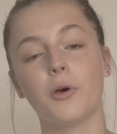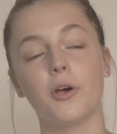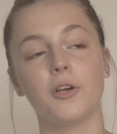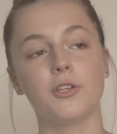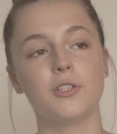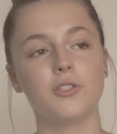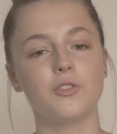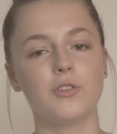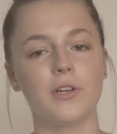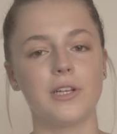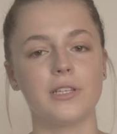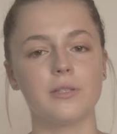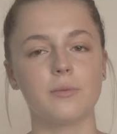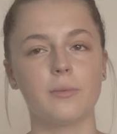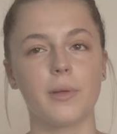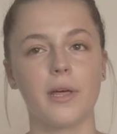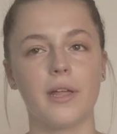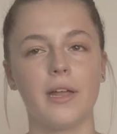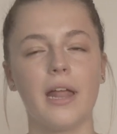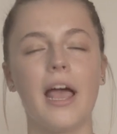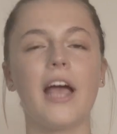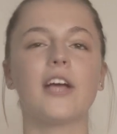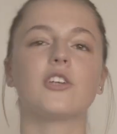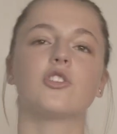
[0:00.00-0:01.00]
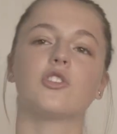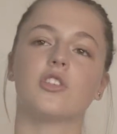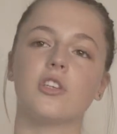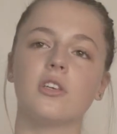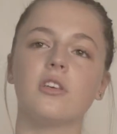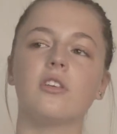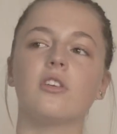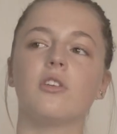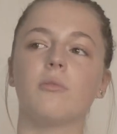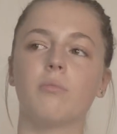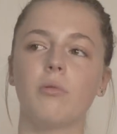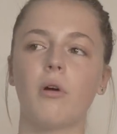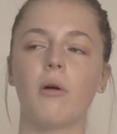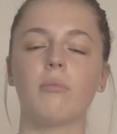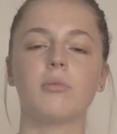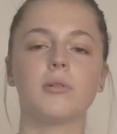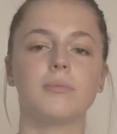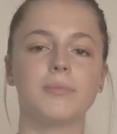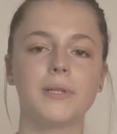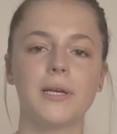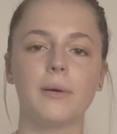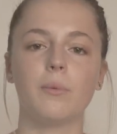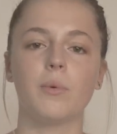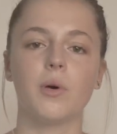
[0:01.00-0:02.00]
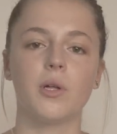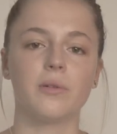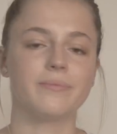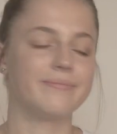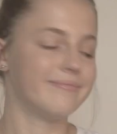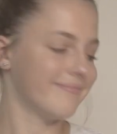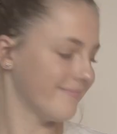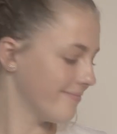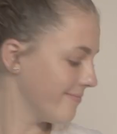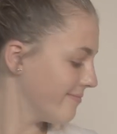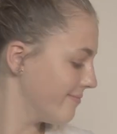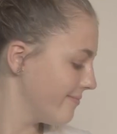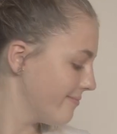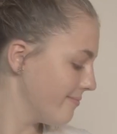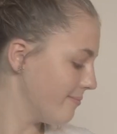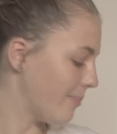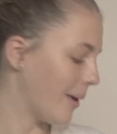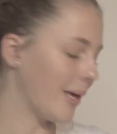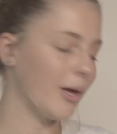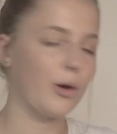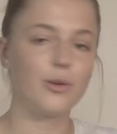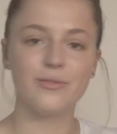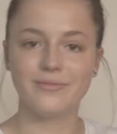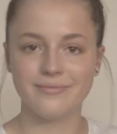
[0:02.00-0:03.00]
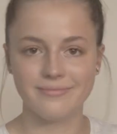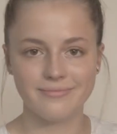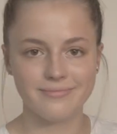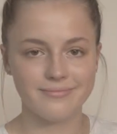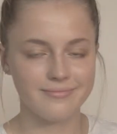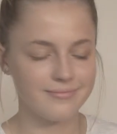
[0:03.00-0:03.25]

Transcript: post-transplant, actually you probably will be on,